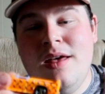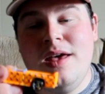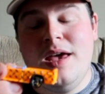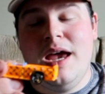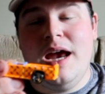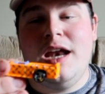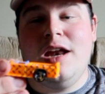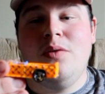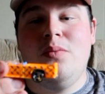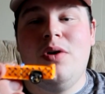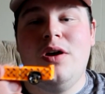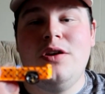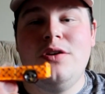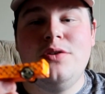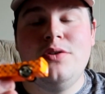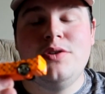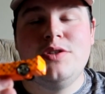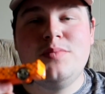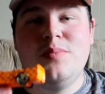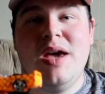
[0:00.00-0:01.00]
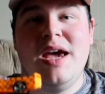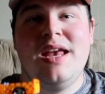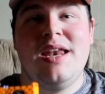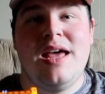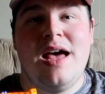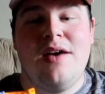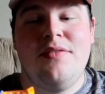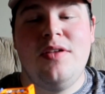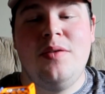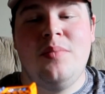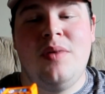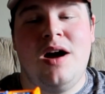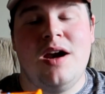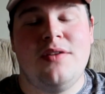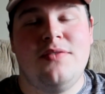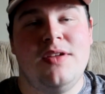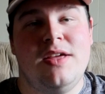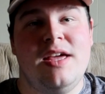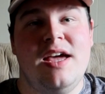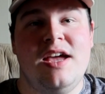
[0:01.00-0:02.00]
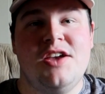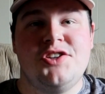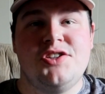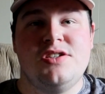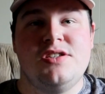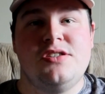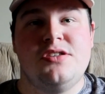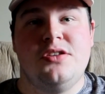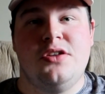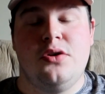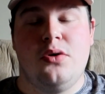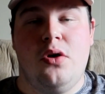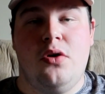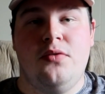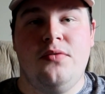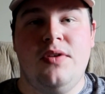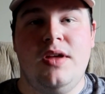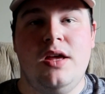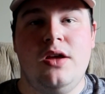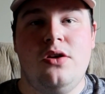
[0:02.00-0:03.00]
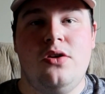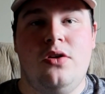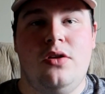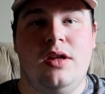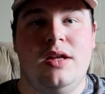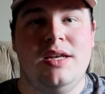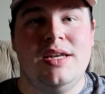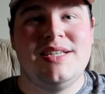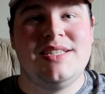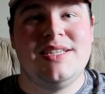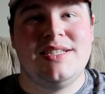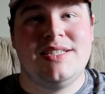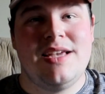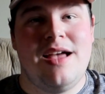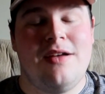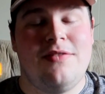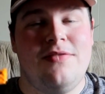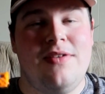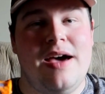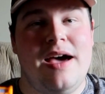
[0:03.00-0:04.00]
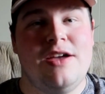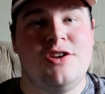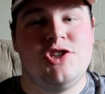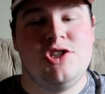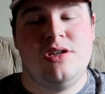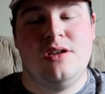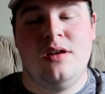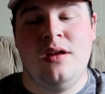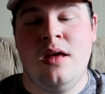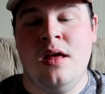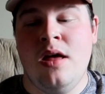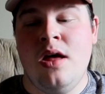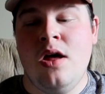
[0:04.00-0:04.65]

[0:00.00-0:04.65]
Anyone who's made heavy modifications to their own vehicle in this exact fashion